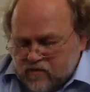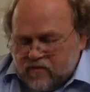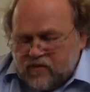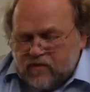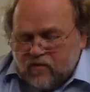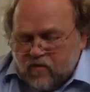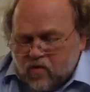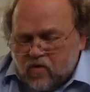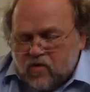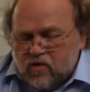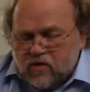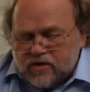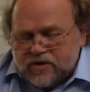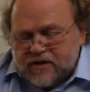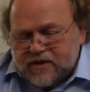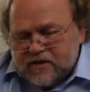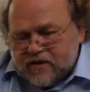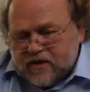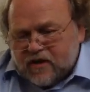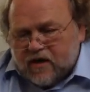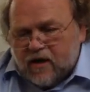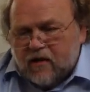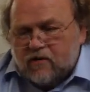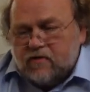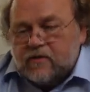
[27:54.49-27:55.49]
The water,
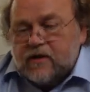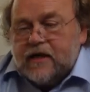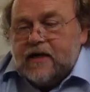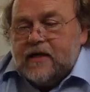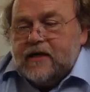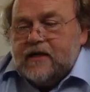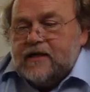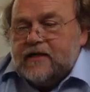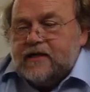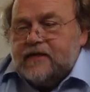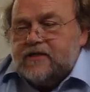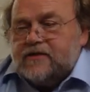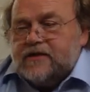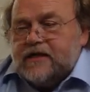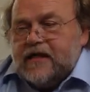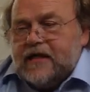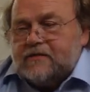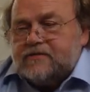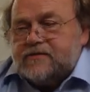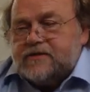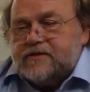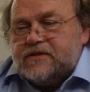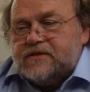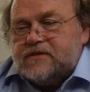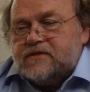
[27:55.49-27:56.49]
the gold, he used to
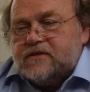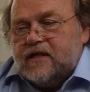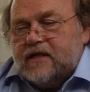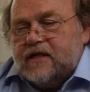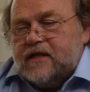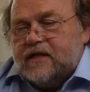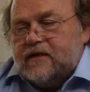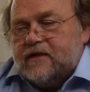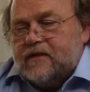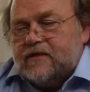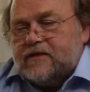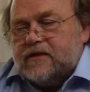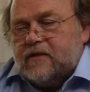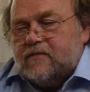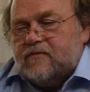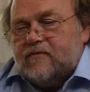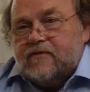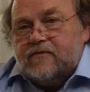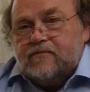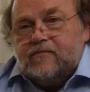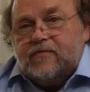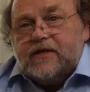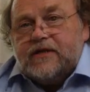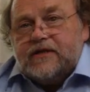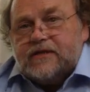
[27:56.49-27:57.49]
have some of
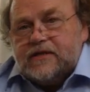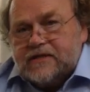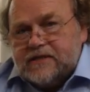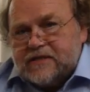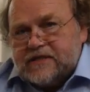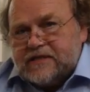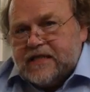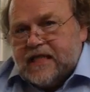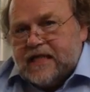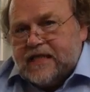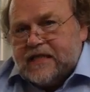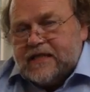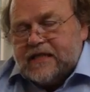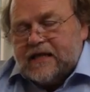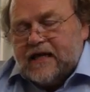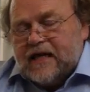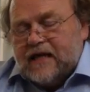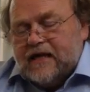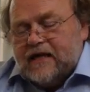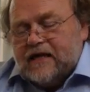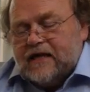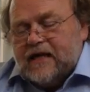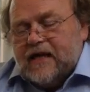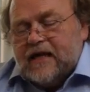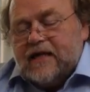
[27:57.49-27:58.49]
his buttons said
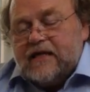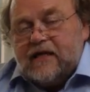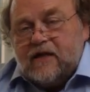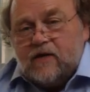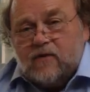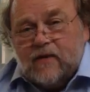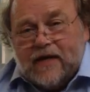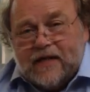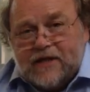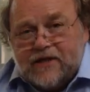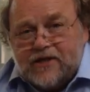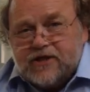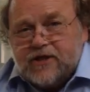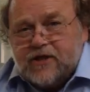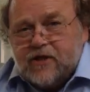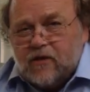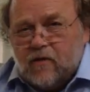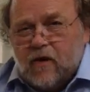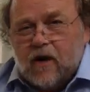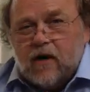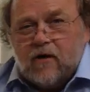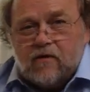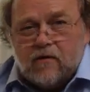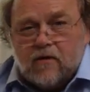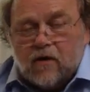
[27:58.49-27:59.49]

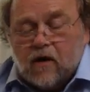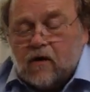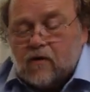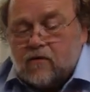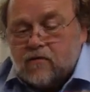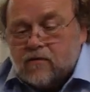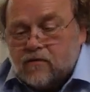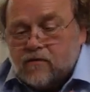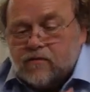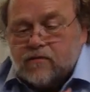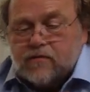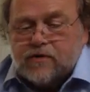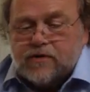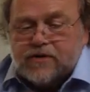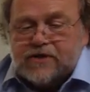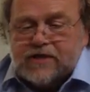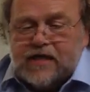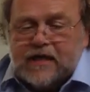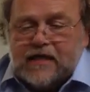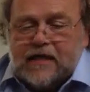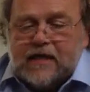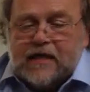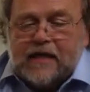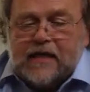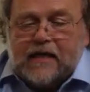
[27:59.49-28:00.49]
AUH2O, gold
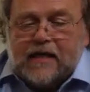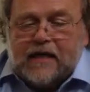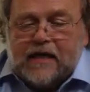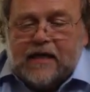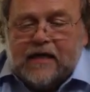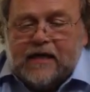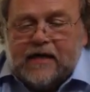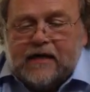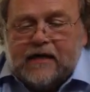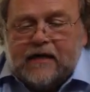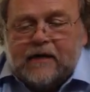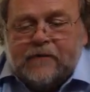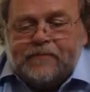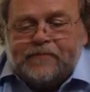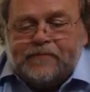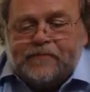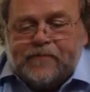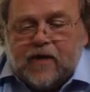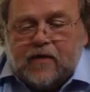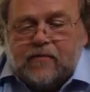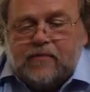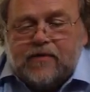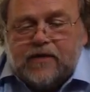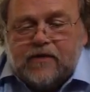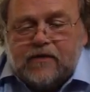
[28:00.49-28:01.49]
water,
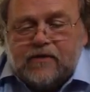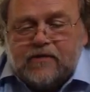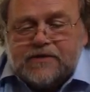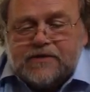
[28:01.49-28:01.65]
but